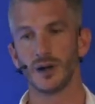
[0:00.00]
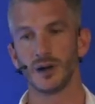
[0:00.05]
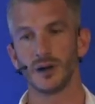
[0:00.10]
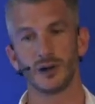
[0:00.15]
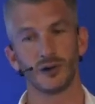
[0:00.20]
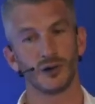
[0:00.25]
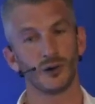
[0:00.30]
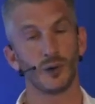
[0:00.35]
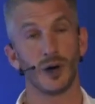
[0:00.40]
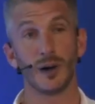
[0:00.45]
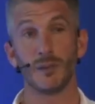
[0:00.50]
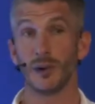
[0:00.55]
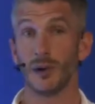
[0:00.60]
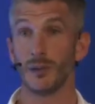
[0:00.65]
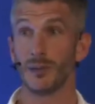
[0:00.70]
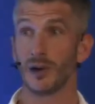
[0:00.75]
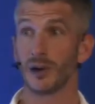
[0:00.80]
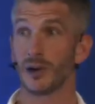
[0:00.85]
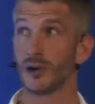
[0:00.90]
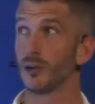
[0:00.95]
This is why blue
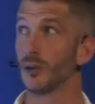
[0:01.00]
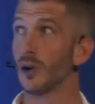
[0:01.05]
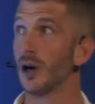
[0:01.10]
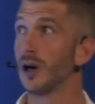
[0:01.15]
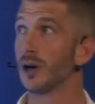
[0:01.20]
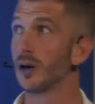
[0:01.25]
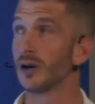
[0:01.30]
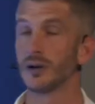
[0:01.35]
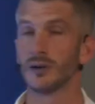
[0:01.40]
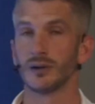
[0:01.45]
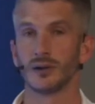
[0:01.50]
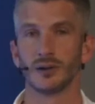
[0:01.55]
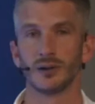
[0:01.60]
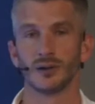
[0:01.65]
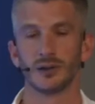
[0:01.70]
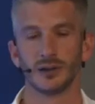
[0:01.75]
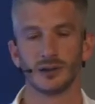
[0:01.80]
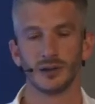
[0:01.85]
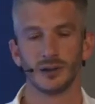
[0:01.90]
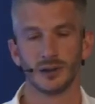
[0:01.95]
blockers work.
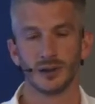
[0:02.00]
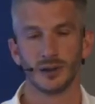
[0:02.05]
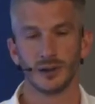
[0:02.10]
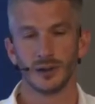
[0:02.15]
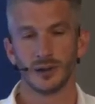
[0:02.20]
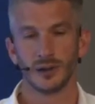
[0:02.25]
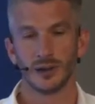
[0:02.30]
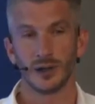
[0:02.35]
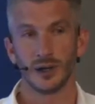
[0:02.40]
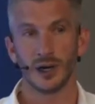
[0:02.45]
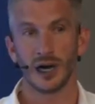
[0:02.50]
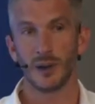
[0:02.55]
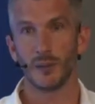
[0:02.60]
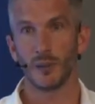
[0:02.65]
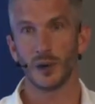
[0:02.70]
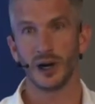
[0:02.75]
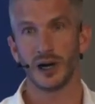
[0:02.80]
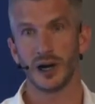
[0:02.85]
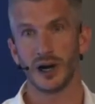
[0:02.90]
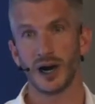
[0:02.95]
And
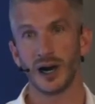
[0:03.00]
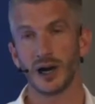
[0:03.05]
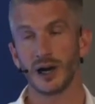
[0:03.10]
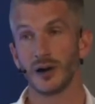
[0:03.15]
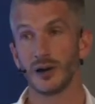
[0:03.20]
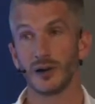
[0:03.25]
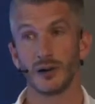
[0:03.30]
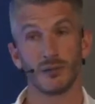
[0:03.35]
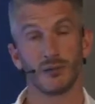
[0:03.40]
we get